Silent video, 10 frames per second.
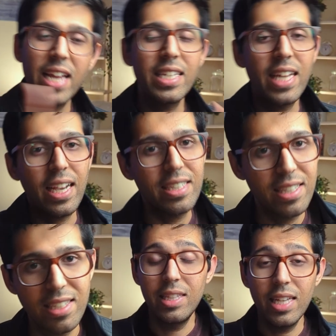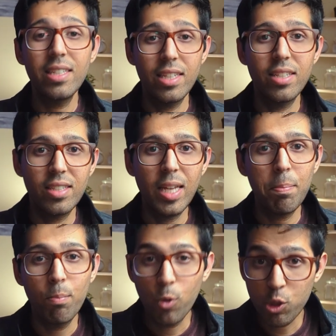index. This is the
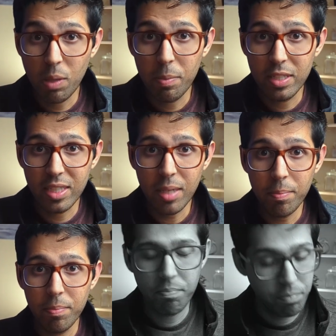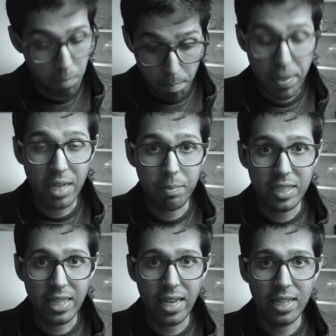step most people skip. Big
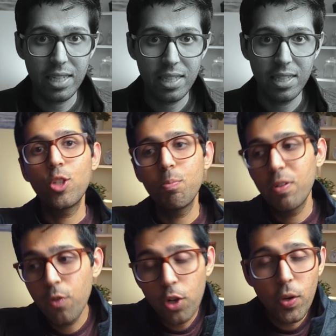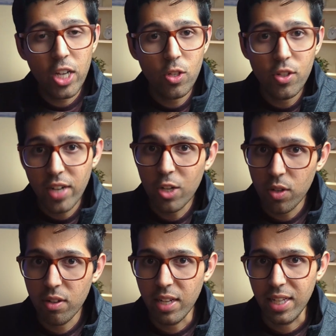mistake. So before you actually try to learn